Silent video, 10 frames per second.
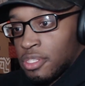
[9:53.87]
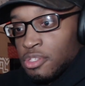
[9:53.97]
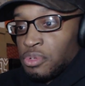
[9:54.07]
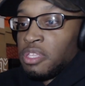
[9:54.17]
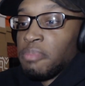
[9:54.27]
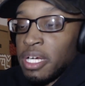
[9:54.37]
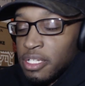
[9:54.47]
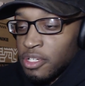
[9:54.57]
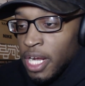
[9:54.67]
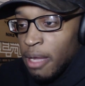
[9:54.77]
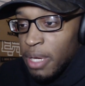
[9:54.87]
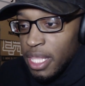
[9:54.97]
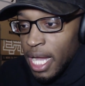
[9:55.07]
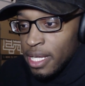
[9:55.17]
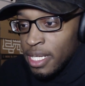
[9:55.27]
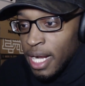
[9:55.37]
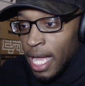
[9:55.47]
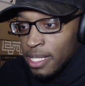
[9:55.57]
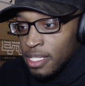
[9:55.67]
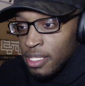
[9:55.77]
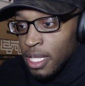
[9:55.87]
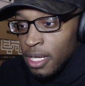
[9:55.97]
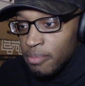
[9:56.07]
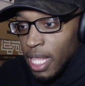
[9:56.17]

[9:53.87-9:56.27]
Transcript: Tweety Bird's grandmother out here acting up,